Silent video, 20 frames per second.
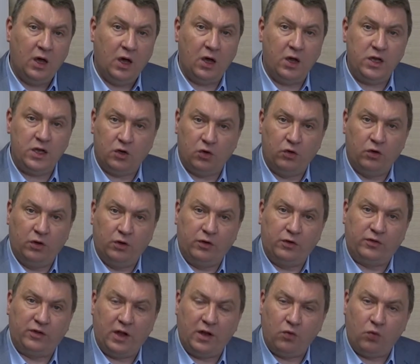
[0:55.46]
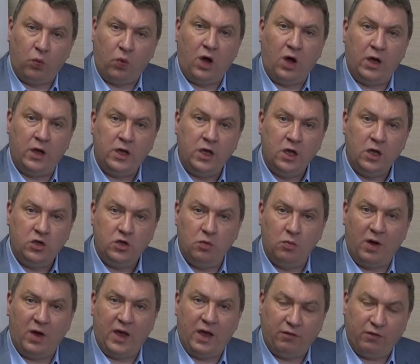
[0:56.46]
and he couldn't understand why you
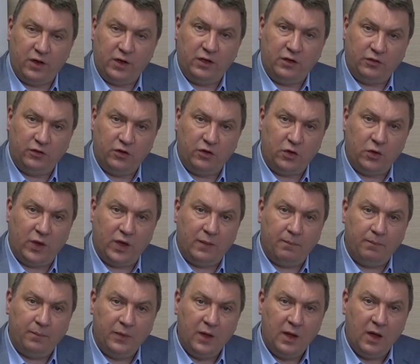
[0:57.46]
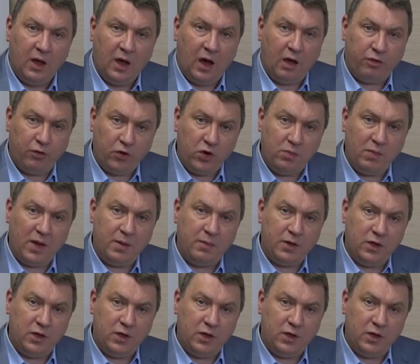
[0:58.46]
might ever need to do it. I thought it might be